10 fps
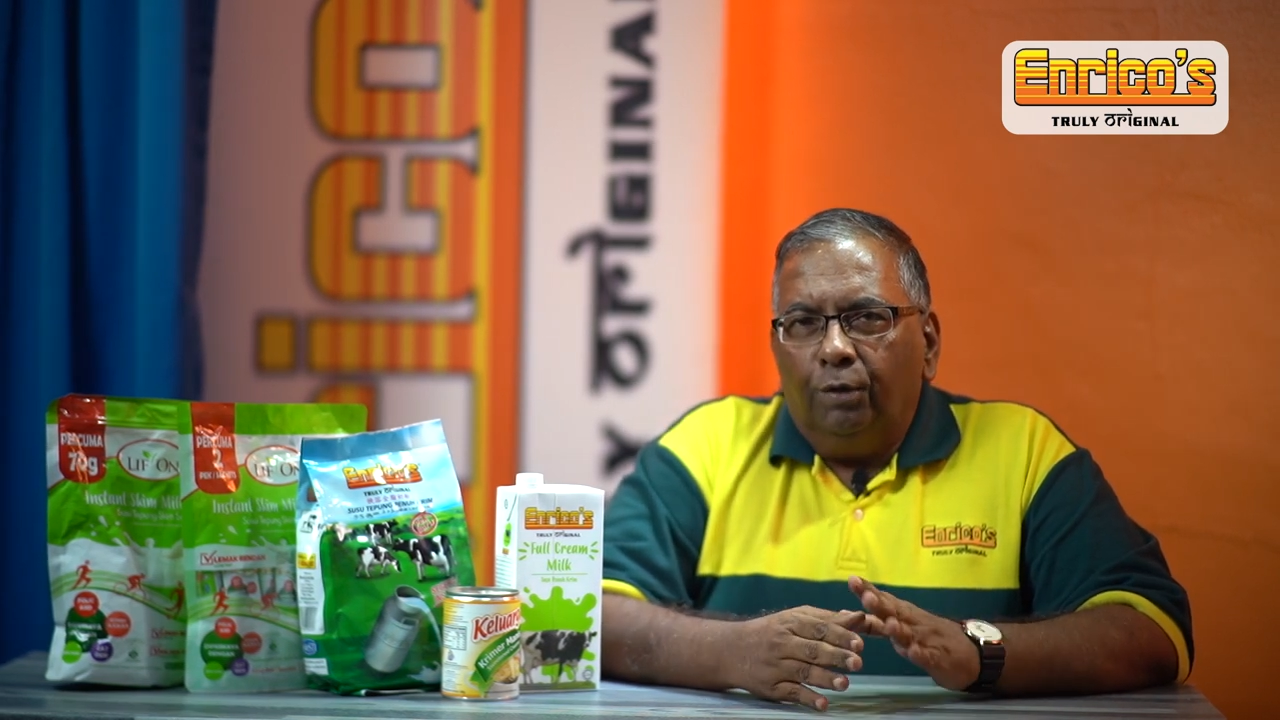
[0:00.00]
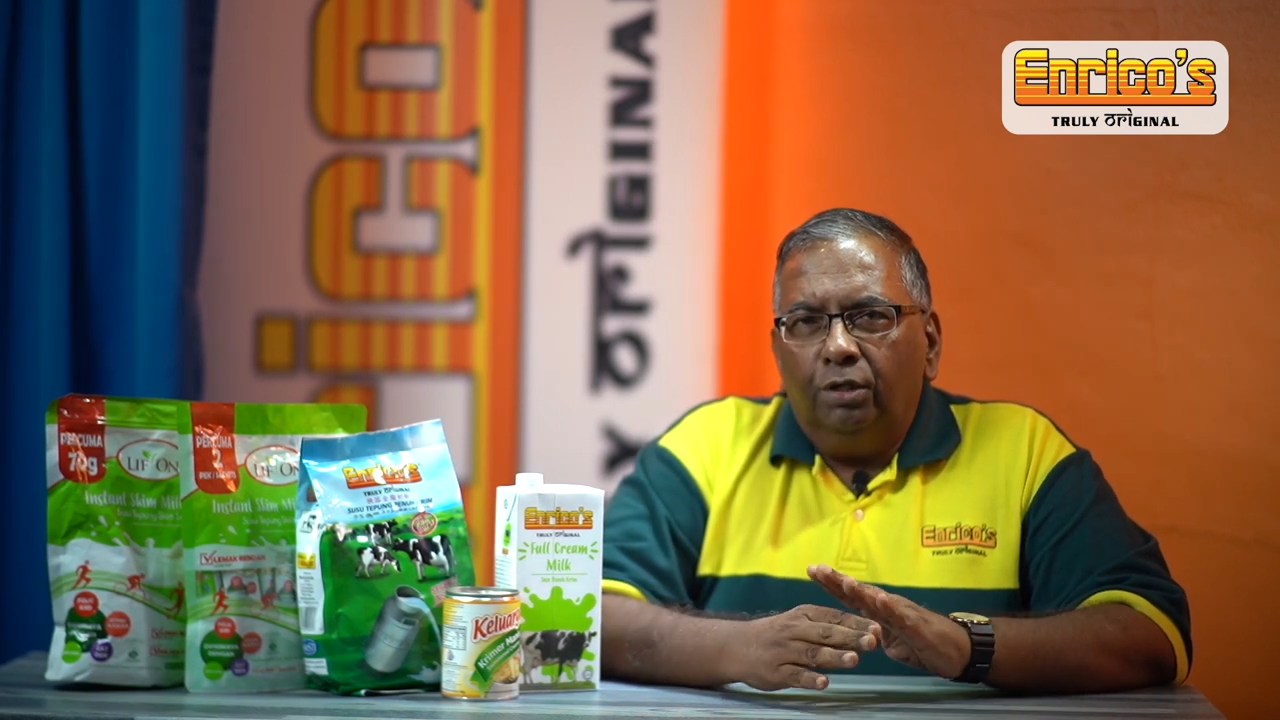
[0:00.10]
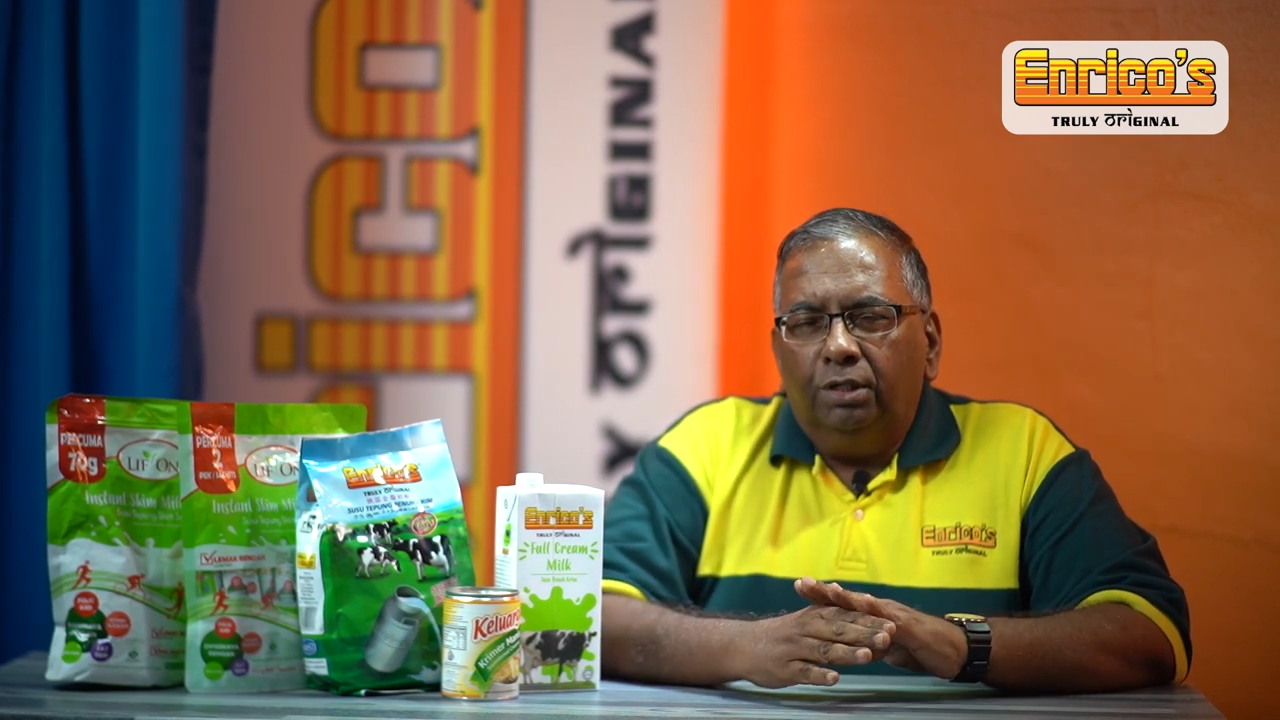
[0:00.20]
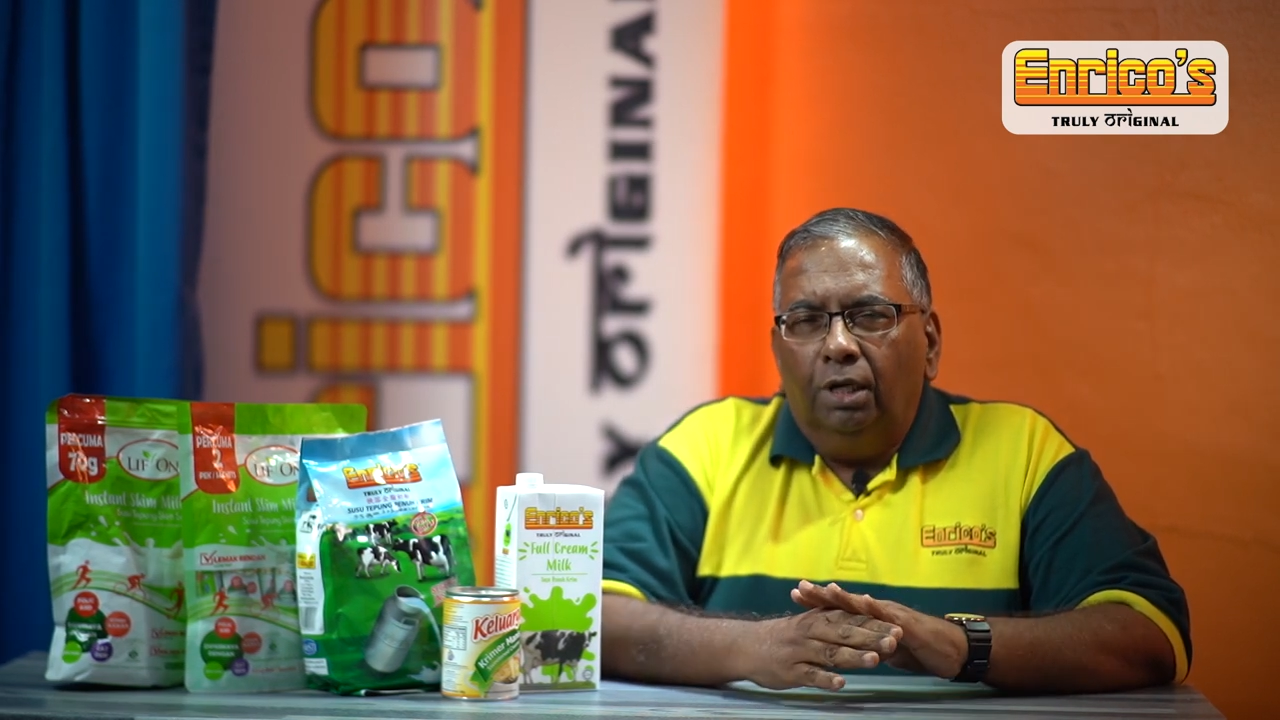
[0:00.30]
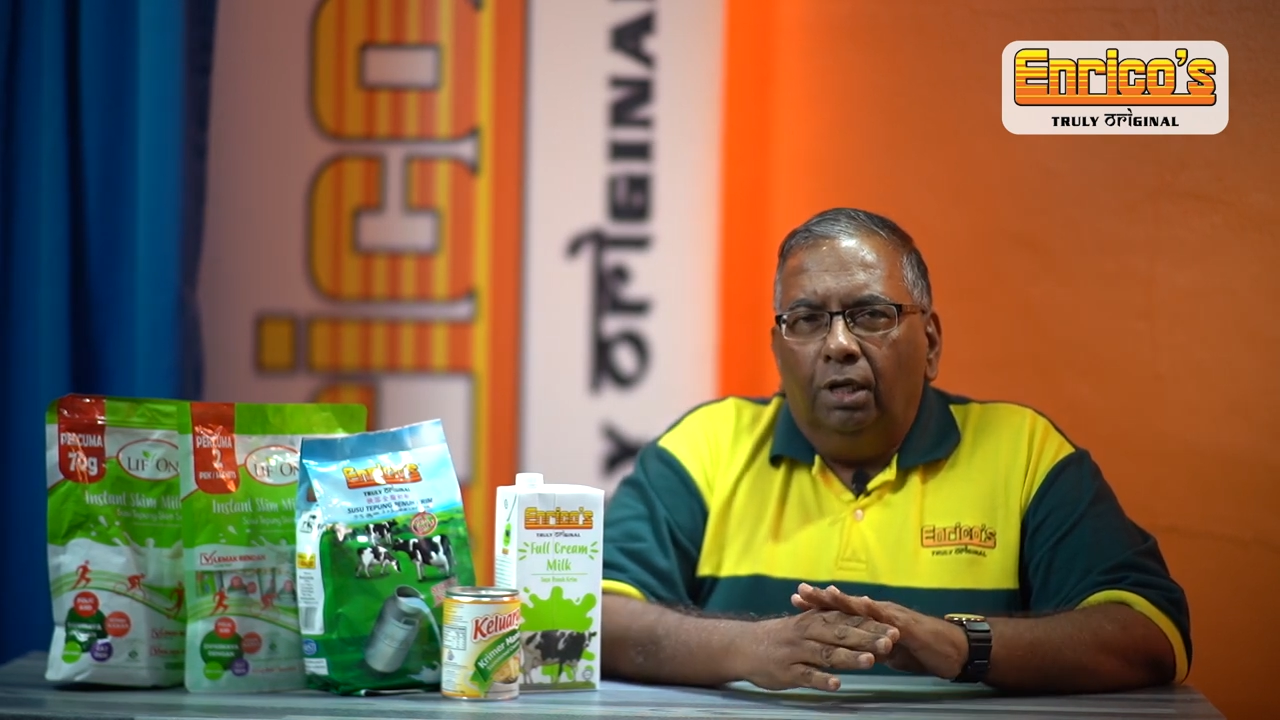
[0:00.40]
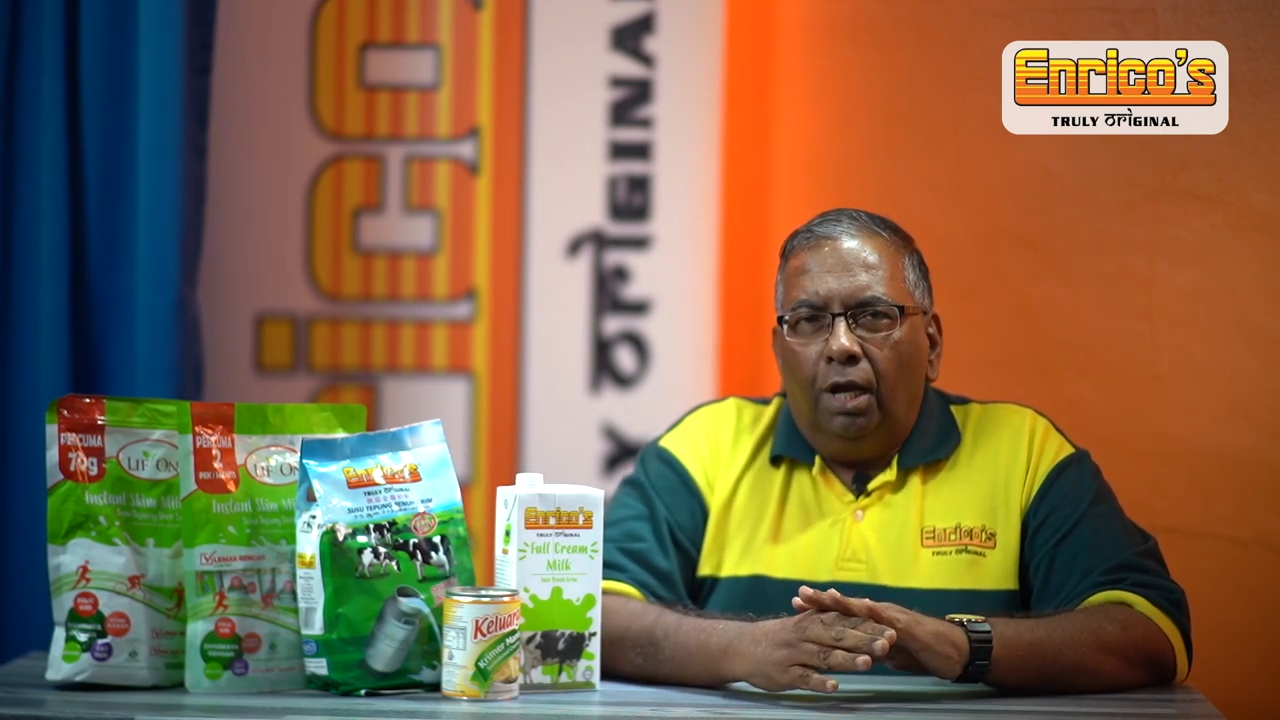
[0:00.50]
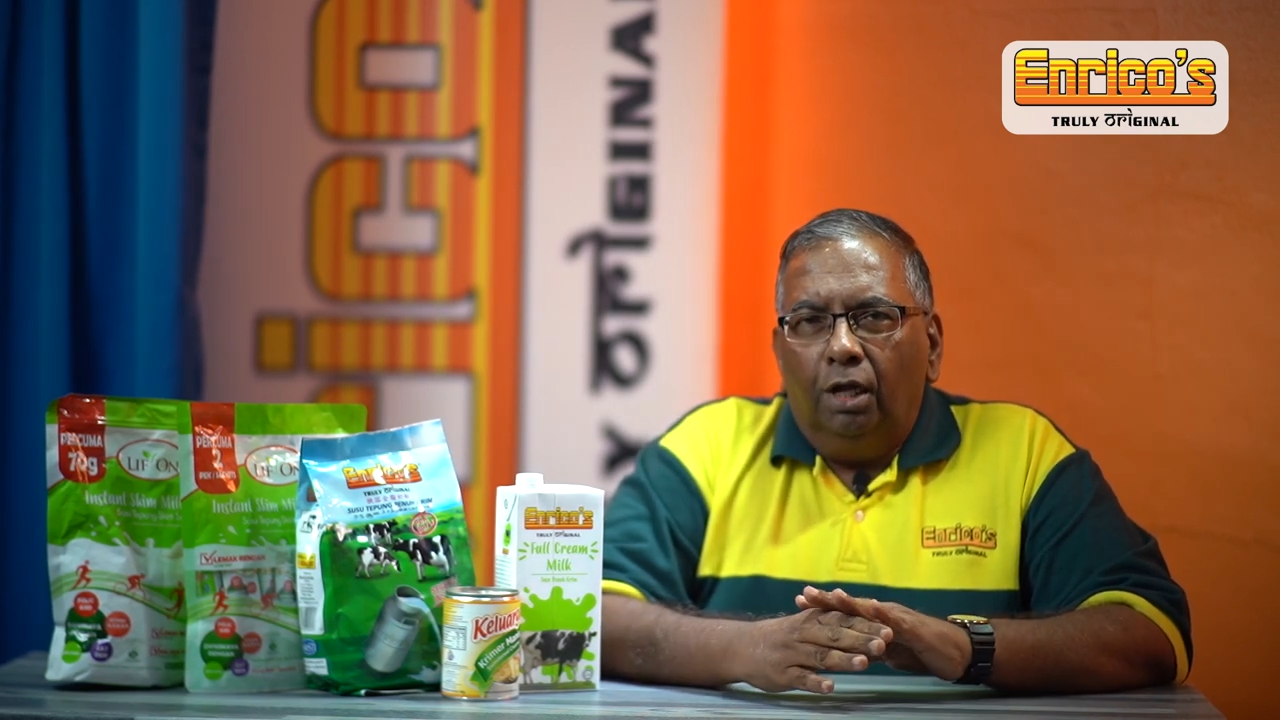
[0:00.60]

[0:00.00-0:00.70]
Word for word: course, uh,